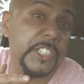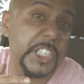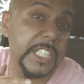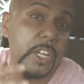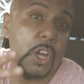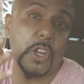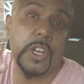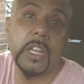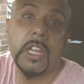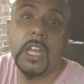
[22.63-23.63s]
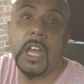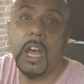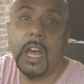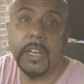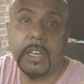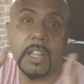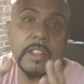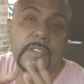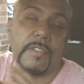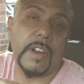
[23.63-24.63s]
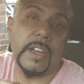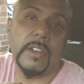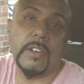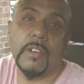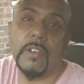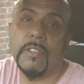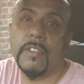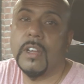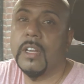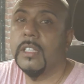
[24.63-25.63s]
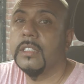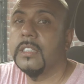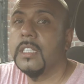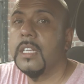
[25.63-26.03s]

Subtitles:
she heard another friend of hers